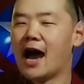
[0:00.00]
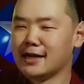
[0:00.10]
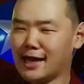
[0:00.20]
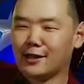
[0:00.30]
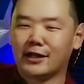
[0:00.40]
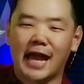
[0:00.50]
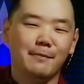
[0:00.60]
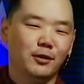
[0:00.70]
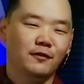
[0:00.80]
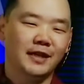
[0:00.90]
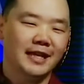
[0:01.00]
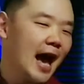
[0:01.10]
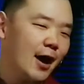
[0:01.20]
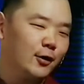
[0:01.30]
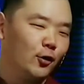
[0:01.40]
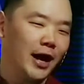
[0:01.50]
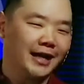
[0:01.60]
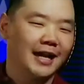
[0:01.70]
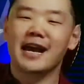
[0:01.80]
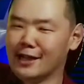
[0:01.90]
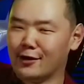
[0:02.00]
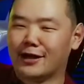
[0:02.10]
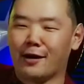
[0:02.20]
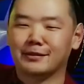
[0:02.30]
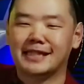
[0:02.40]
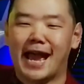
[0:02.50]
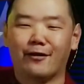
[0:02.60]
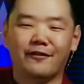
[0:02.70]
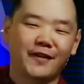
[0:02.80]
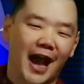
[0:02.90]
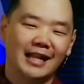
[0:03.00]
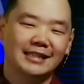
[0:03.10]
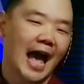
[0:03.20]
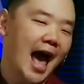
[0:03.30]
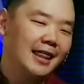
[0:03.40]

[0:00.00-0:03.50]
Another gay movie? Quick, here comes the angry fans.